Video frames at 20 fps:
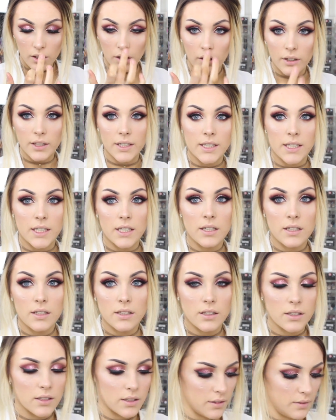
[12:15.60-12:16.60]
like
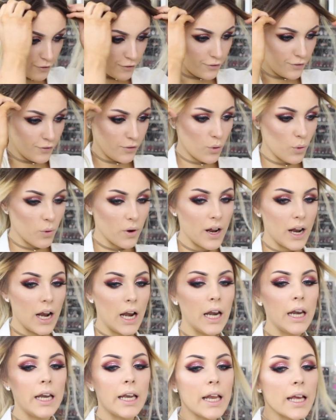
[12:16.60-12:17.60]
this. For
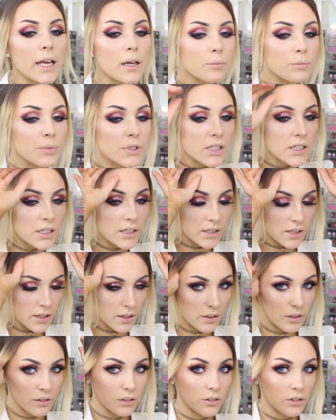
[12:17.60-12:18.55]
lips,